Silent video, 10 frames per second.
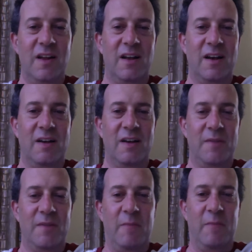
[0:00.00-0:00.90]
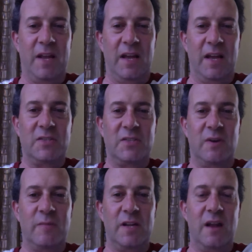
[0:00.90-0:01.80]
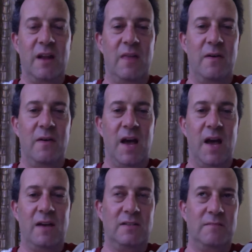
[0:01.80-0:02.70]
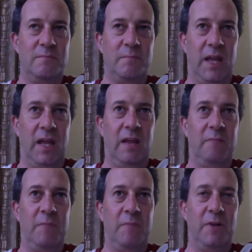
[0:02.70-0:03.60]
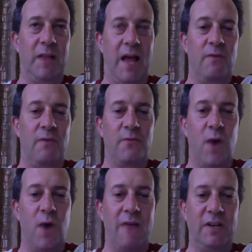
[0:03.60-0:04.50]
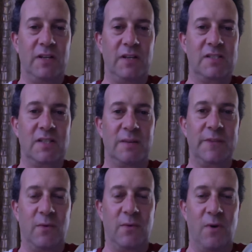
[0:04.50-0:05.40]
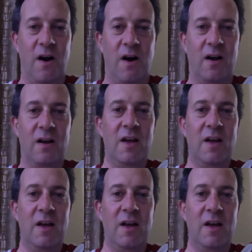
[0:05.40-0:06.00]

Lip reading: they're being indiscriminate, and they're not picking people out for having done something wrong,